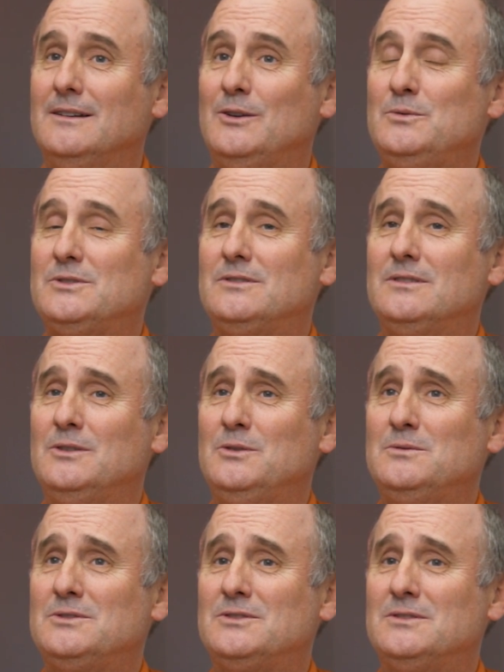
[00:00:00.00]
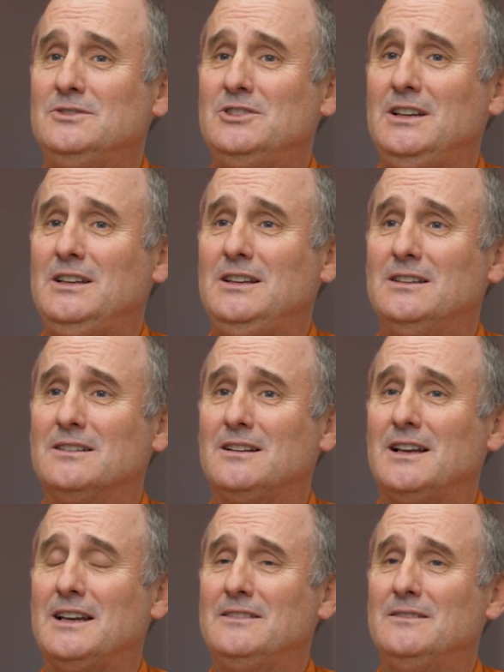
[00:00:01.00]
Who was the genie in
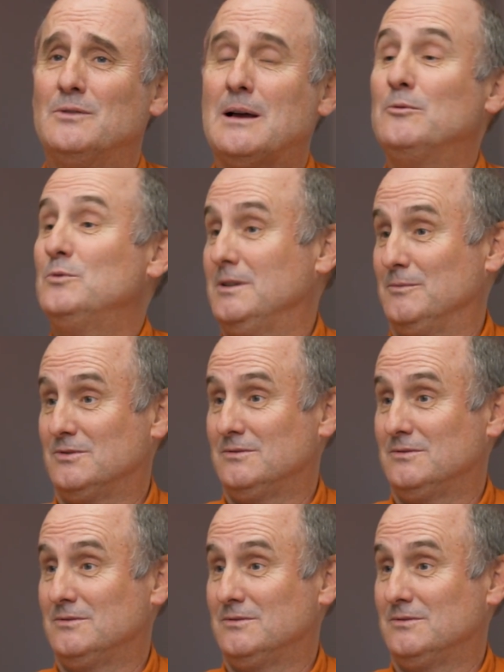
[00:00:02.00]
Aladdin? Robin Williams.